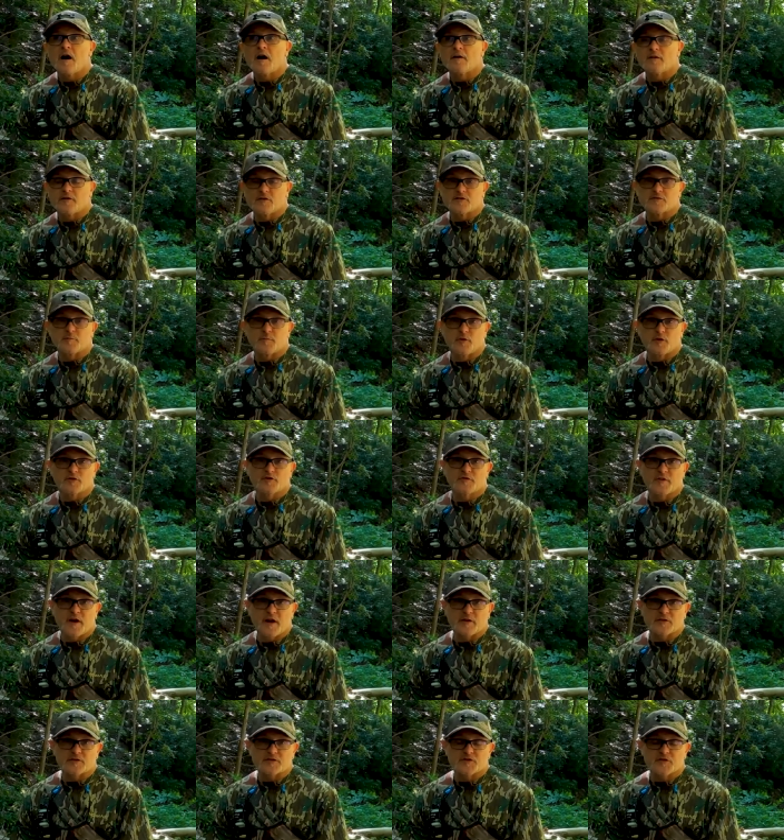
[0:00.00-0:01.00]
on these brook
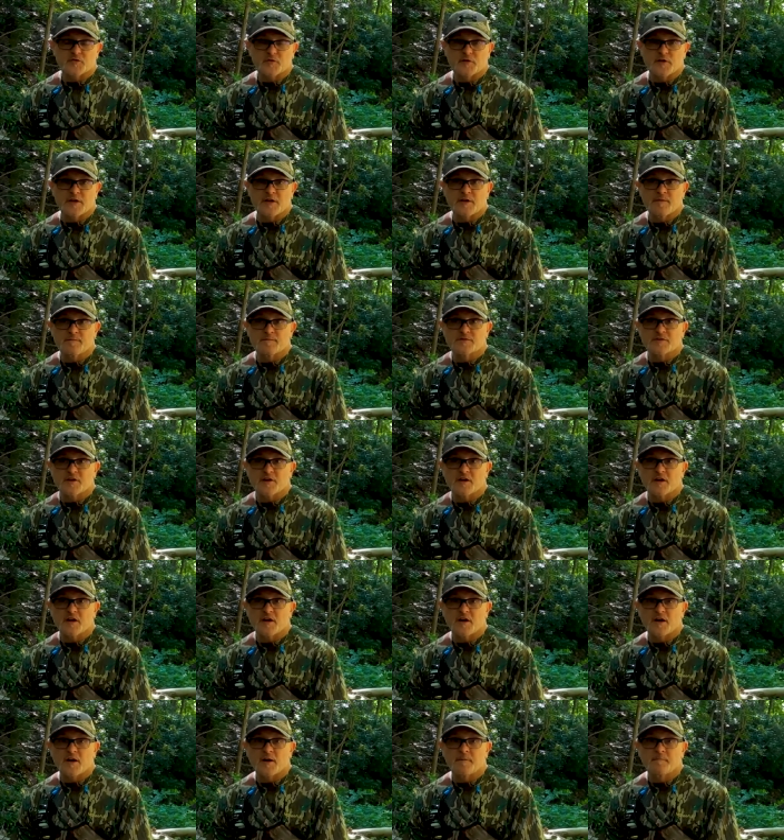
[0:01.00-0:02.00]
trout streams.
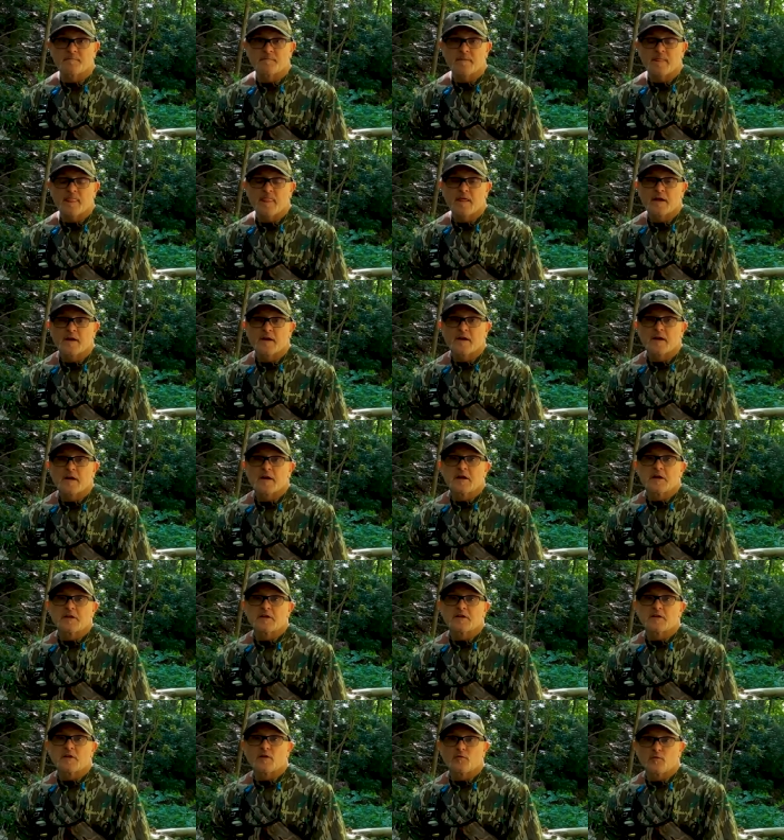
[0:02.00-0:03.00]
Uh,
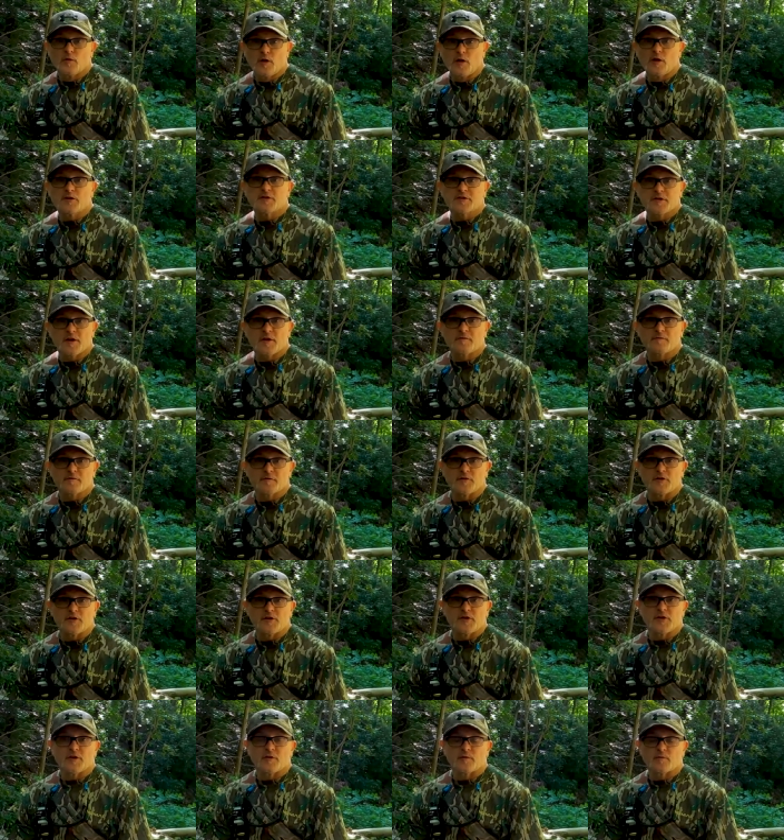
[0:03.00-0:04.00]
they're
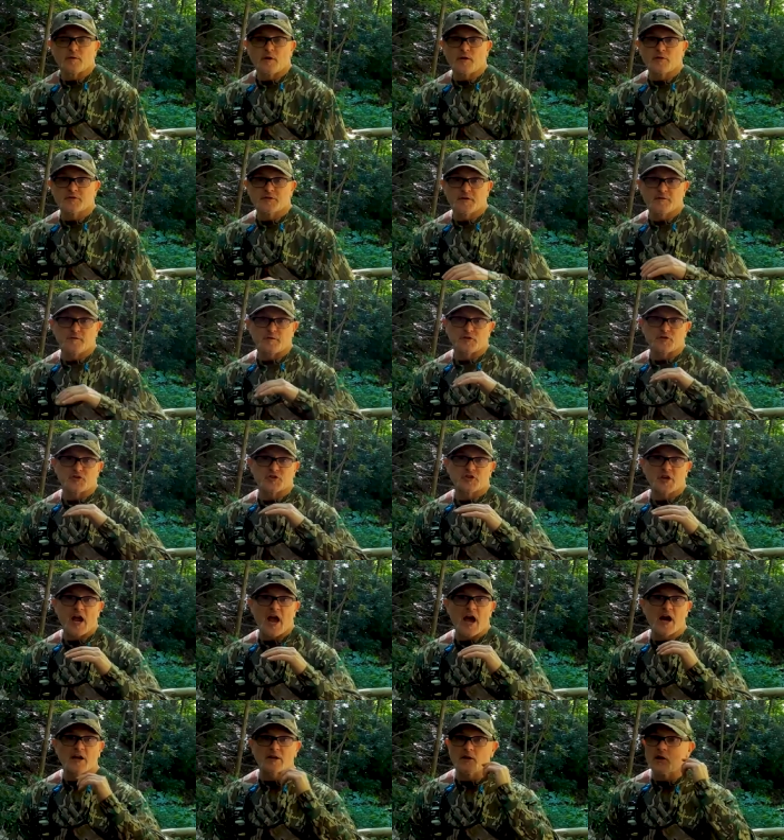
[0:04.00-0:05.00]
relatively, relatively
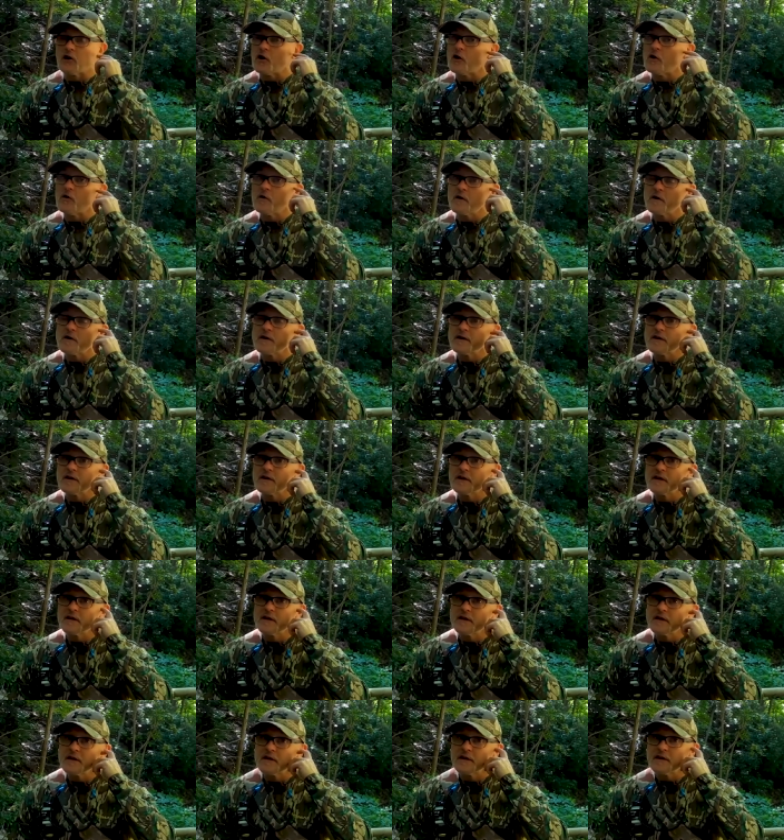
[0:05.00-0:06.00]
shallow.
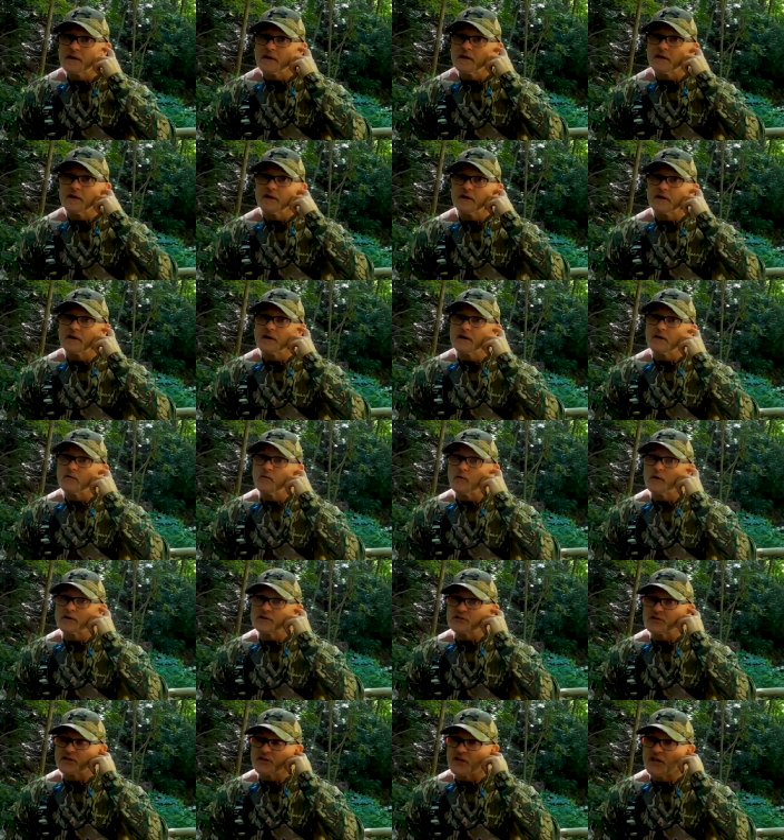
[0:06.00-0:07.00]
Uh,
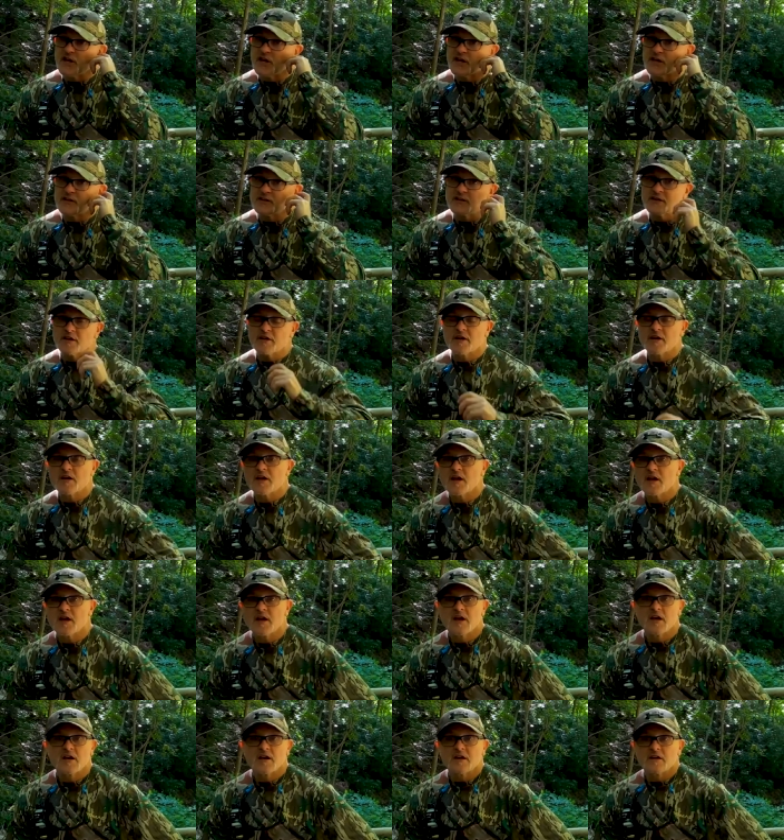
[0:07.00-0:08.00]
once again,
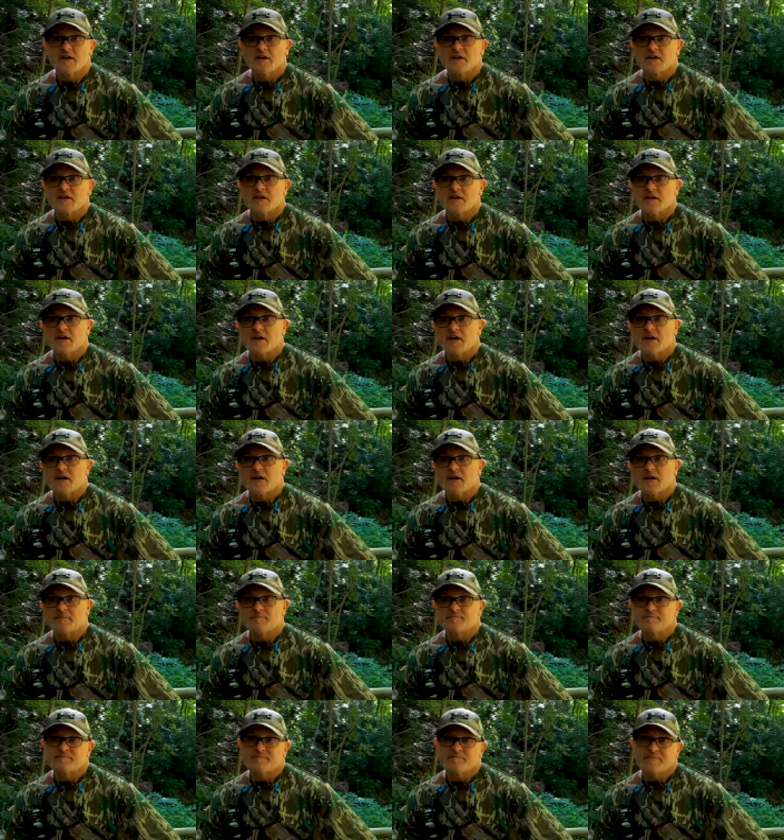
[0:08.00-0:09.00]

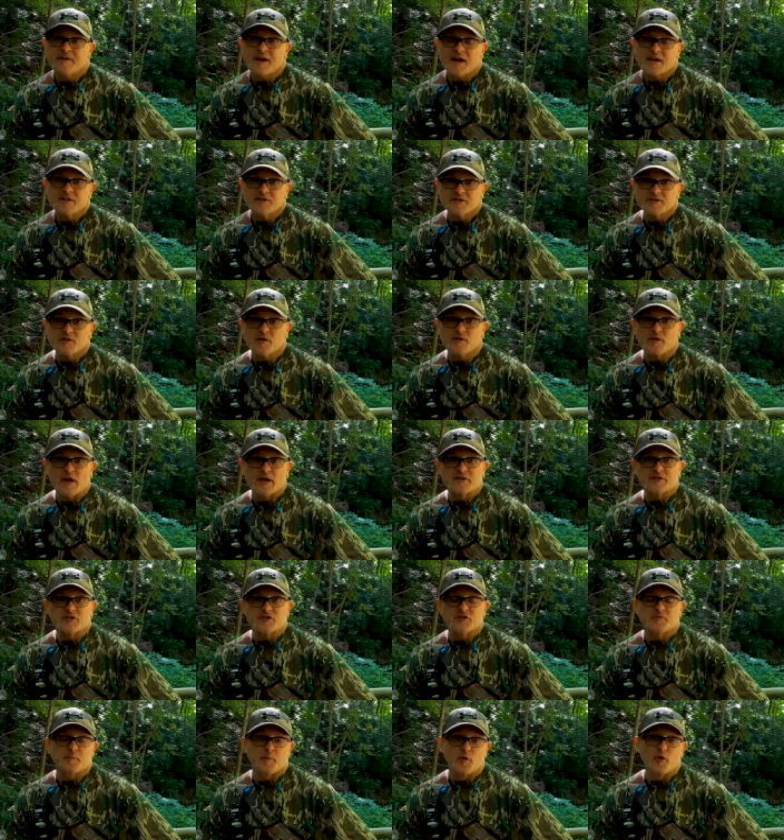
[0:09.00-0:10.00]
uh, I just don't like
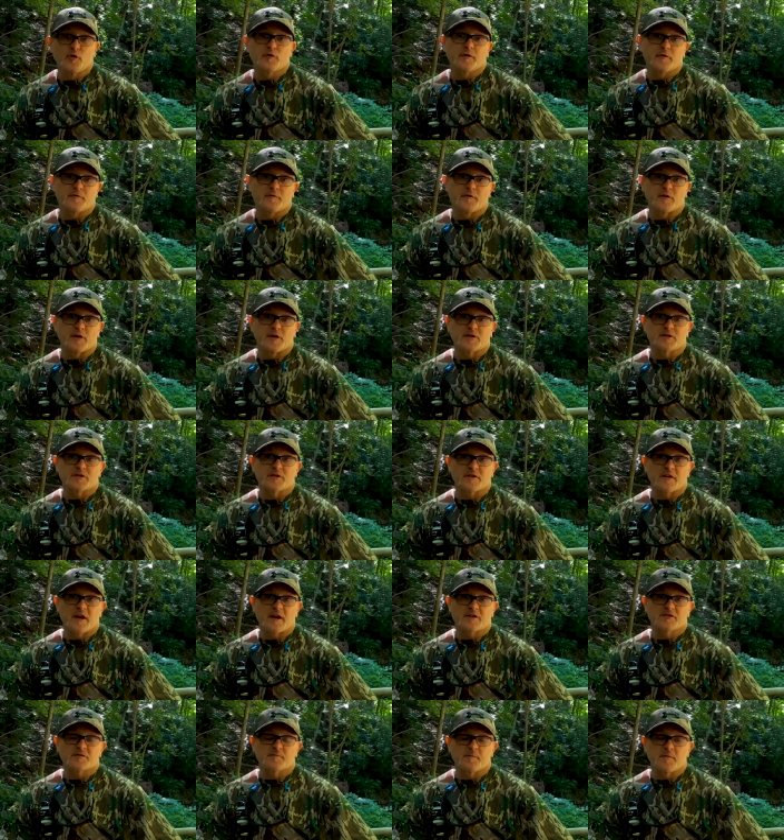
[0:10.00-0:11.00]
to spook the fish,
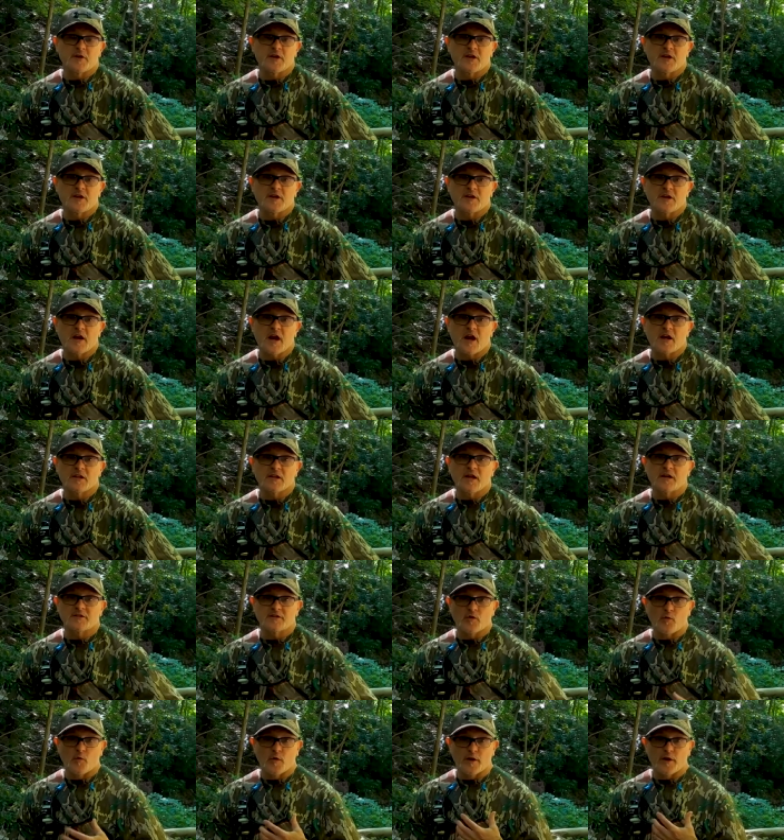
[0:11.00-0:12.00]
and that's me. I
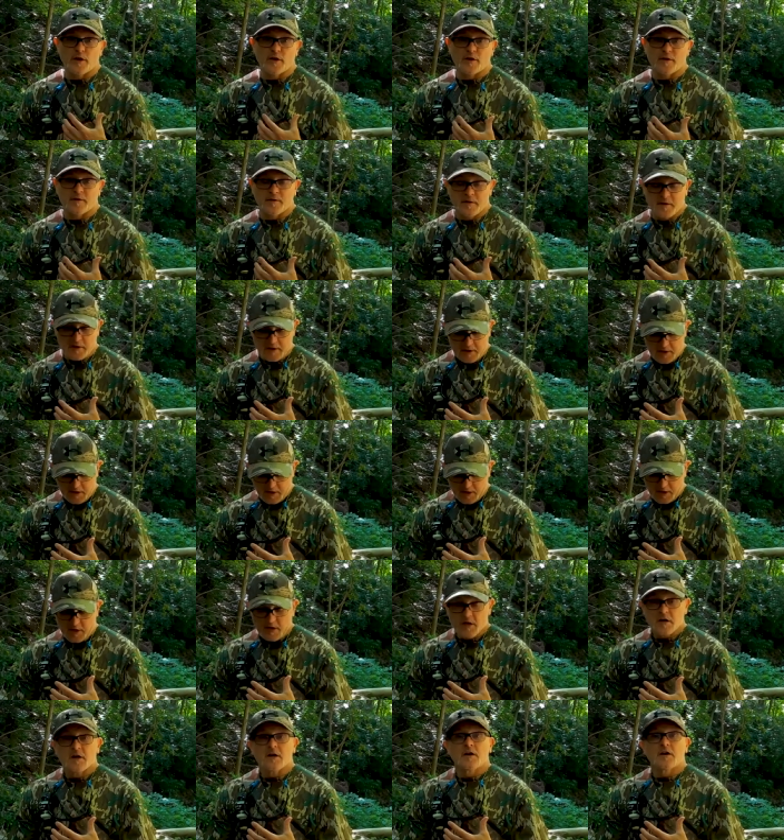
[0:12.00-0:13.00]
like to wear
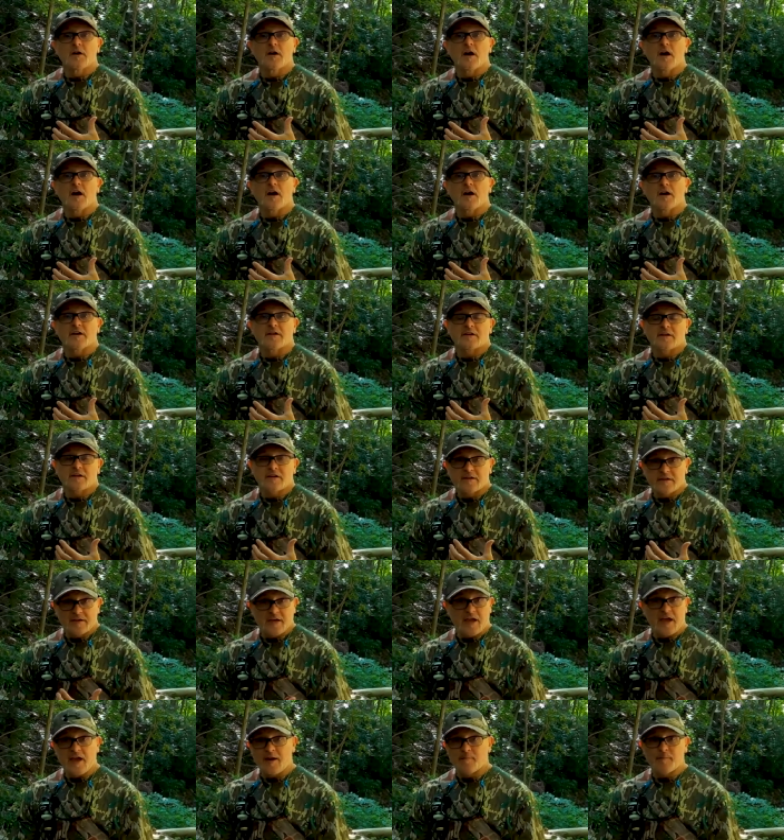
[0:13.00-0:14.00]
uh,
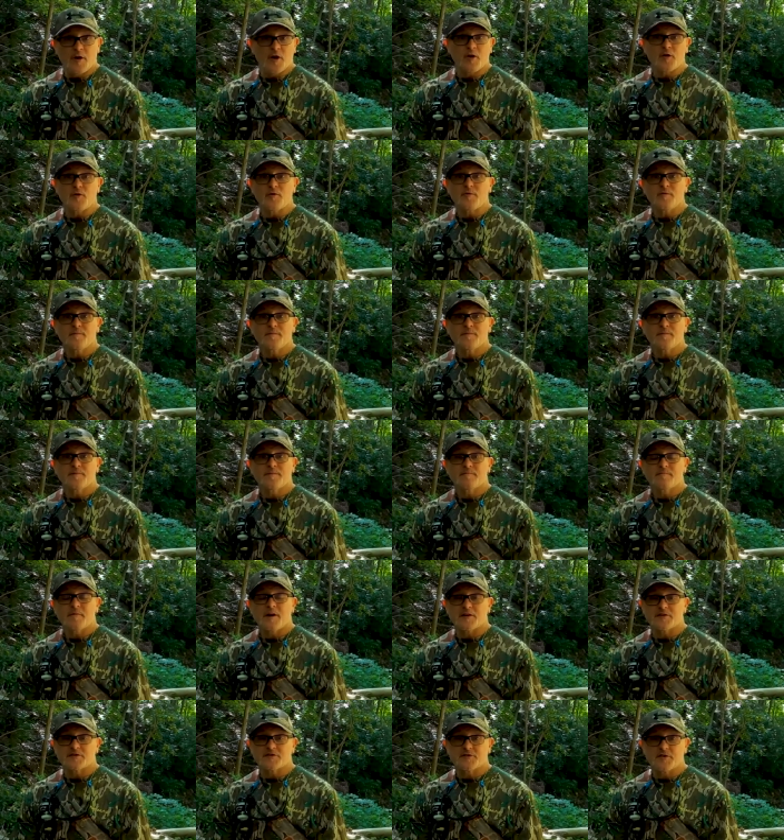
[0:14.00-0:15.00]
camo
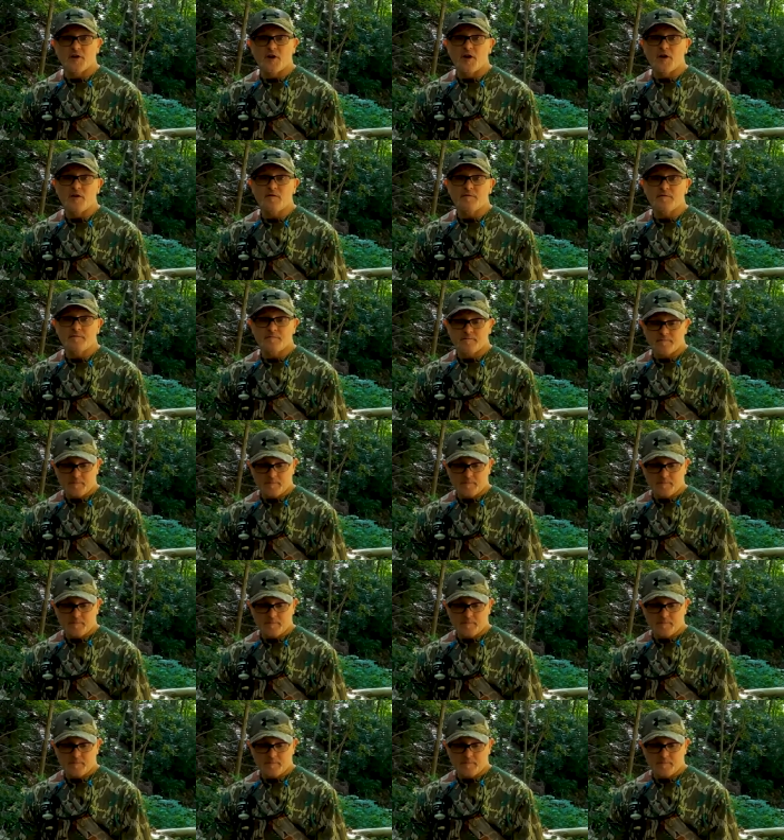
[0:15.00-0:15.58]
myself,